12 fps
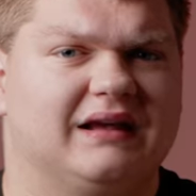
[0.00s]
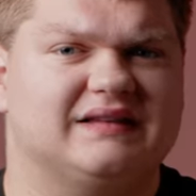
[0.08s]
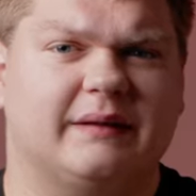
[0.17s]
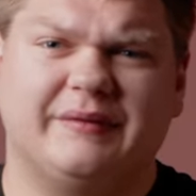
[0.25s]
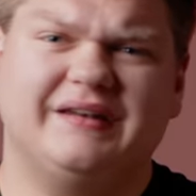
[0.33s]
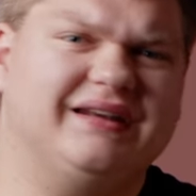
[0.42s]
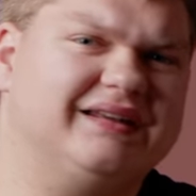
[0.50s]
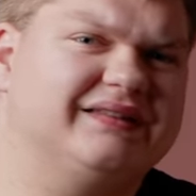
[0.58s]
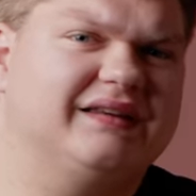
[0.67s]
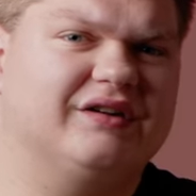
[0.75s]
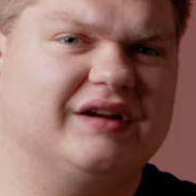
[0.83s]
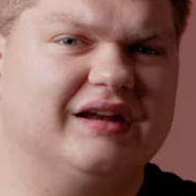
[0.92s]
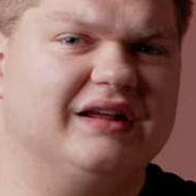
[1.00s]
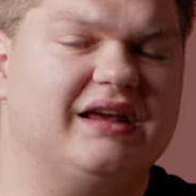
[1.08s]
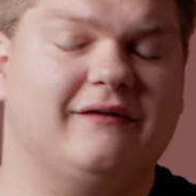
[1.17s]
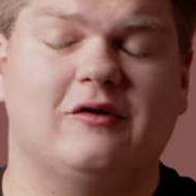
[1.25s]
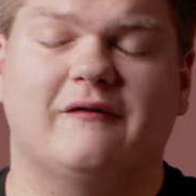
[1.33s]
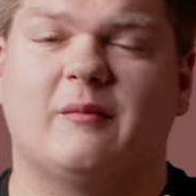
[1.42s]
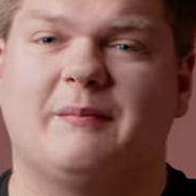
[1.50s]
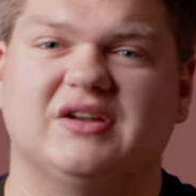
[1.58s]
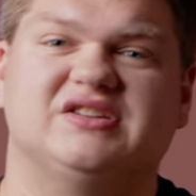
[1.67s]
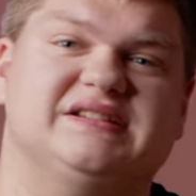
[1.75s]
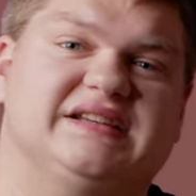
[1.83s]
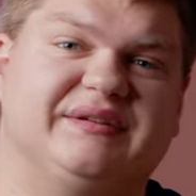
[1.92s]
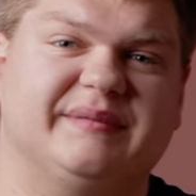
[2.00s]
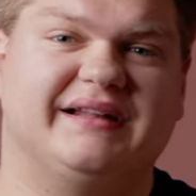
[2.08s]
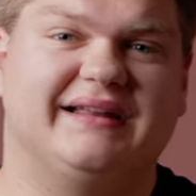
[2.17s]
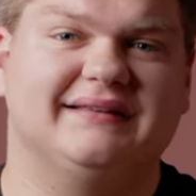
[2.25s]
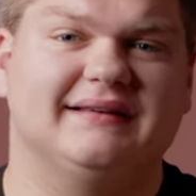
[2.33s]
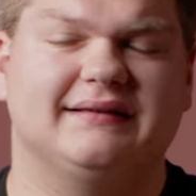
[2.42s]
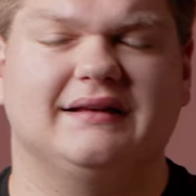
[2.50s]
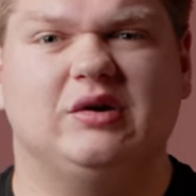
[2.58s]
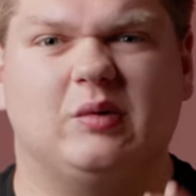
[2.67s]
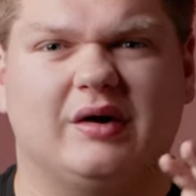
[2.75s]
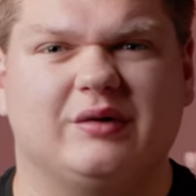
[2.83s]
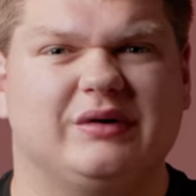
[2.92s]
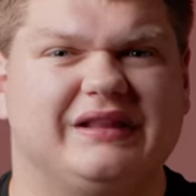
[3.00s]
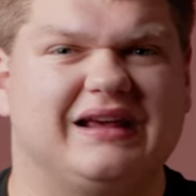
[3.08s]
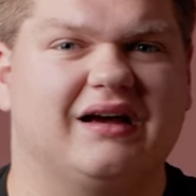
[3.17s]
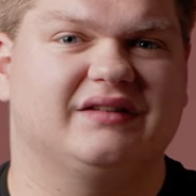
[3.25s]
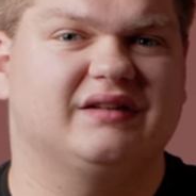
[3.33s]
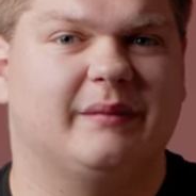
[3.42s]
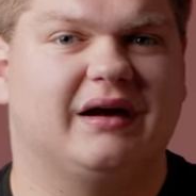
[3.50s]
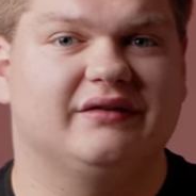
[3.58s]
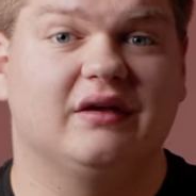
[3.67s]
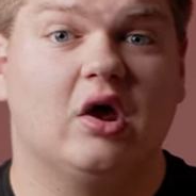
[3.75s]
It's something to consider getting if you have a bunch of Sigma lenses and you want to really customize